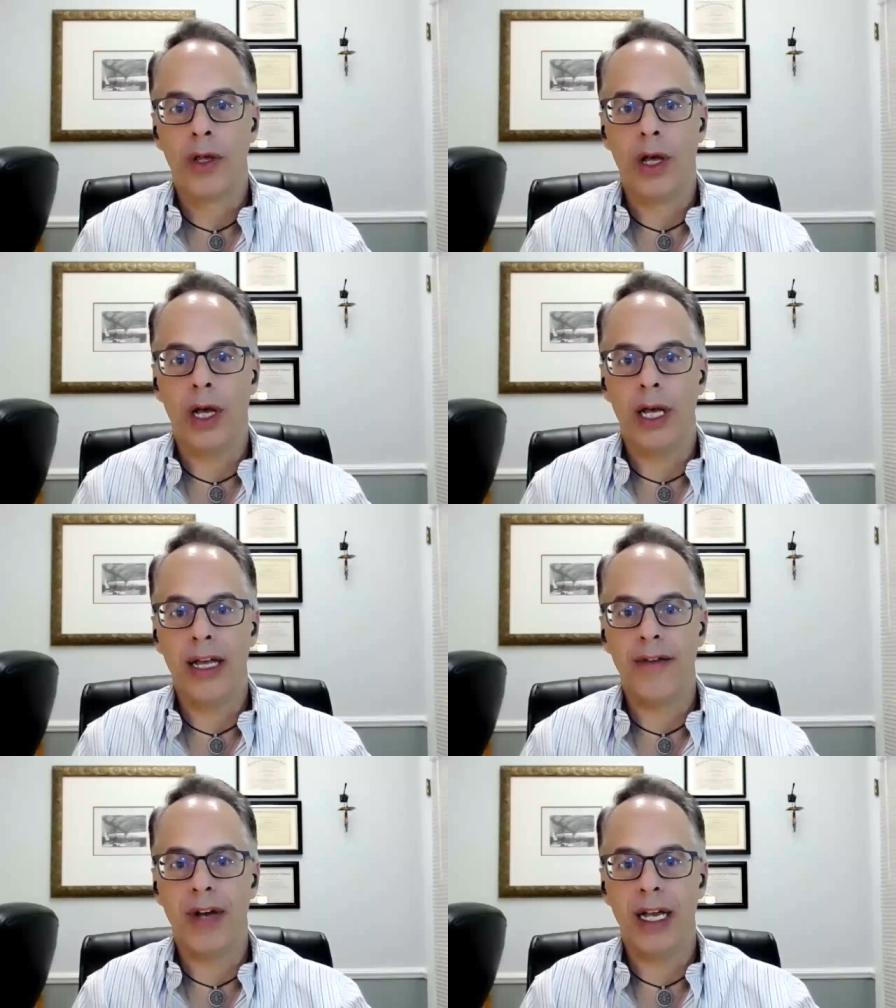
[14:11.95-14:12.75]

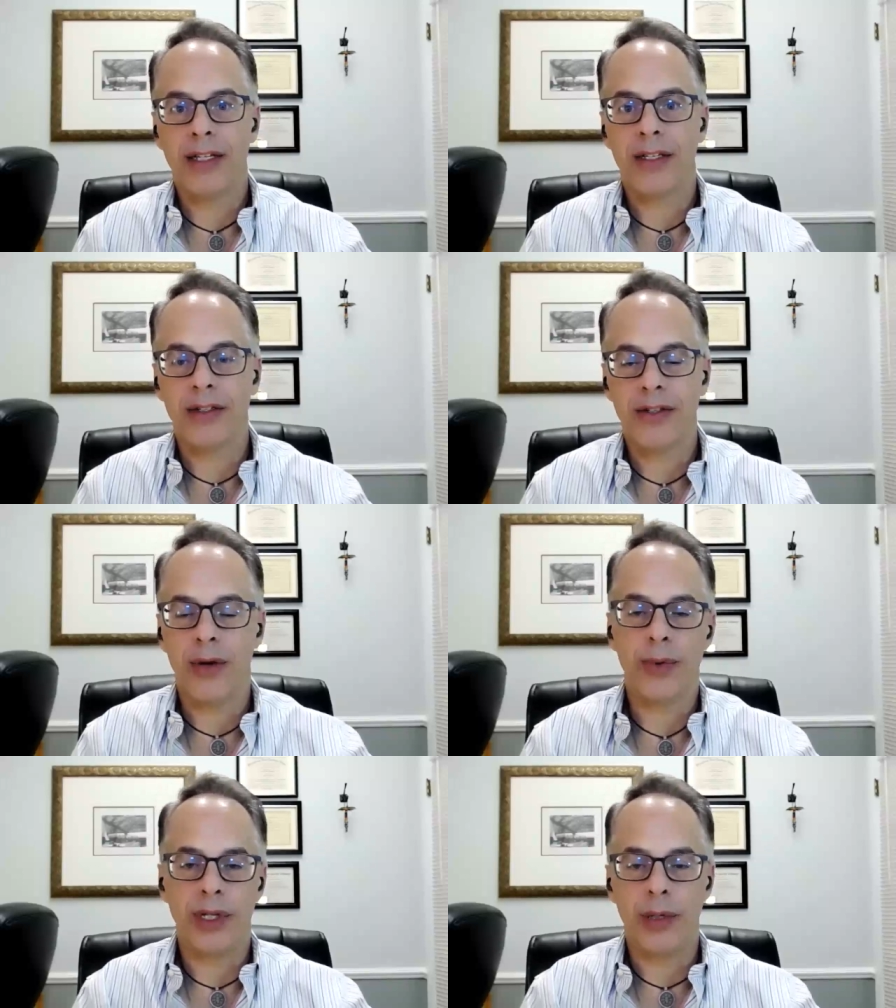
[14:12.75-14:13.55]
advice. And so I
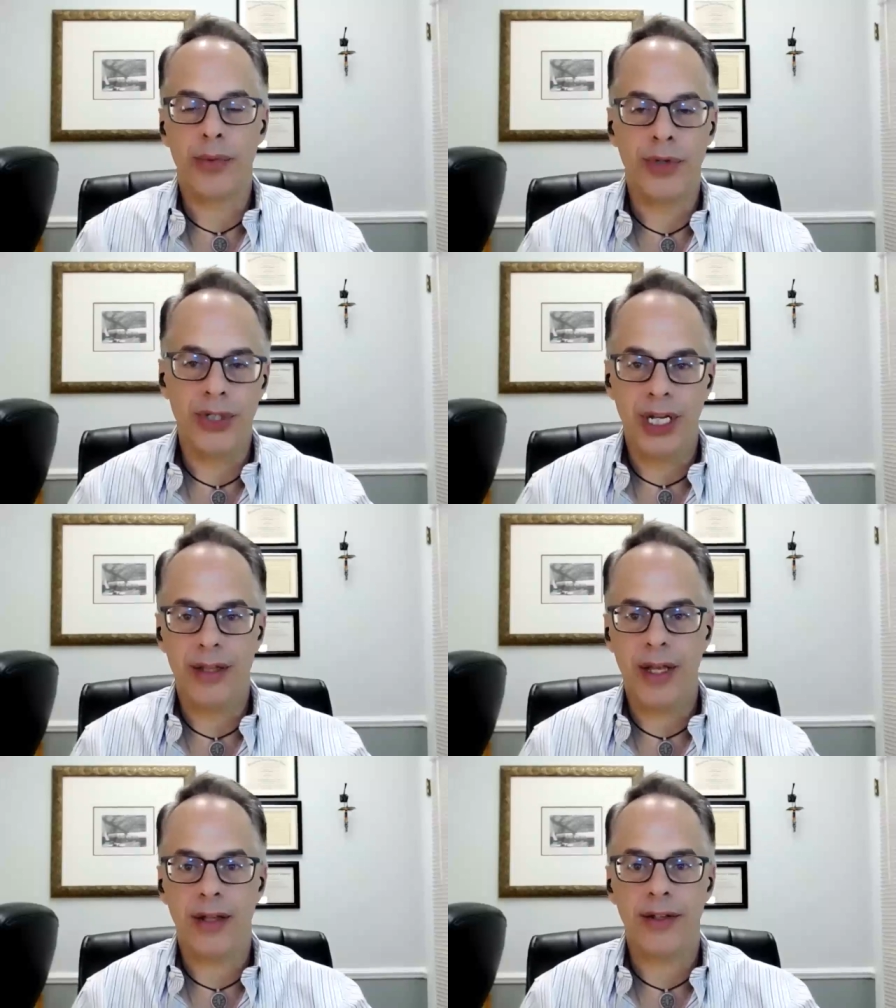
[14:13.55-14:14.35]
really
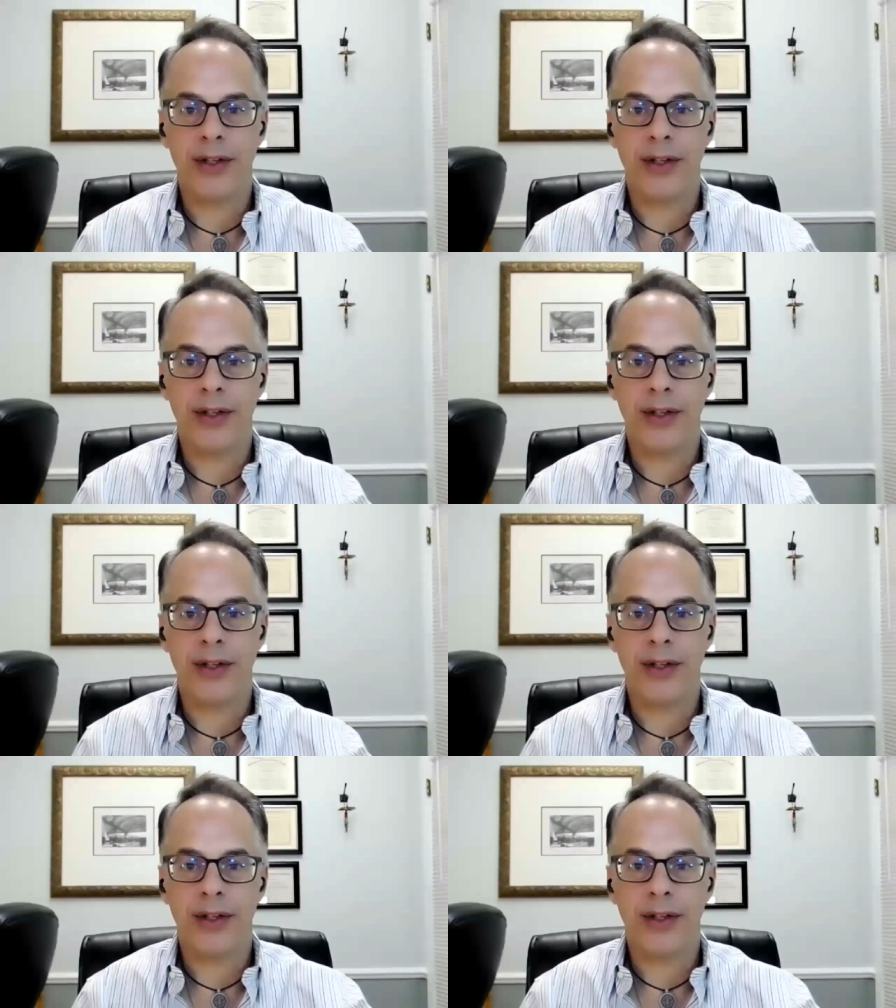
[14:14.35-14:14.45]
appreciate that too.